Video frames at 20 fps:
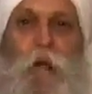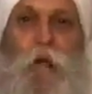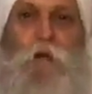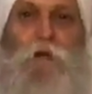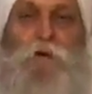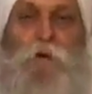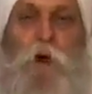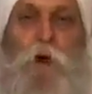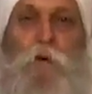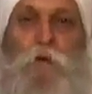
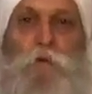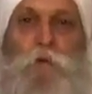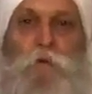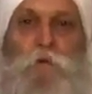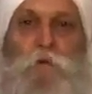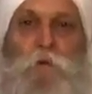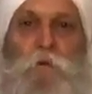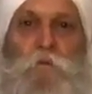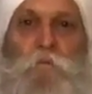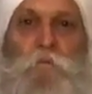growth
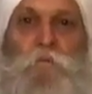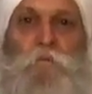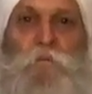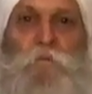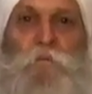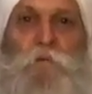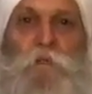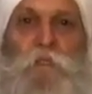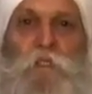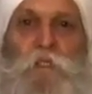
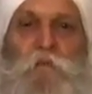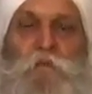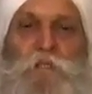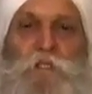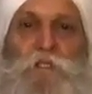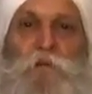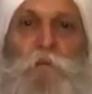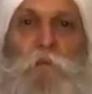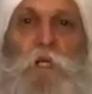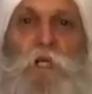given
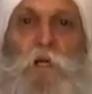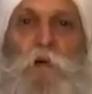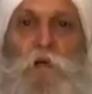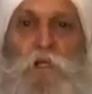to me on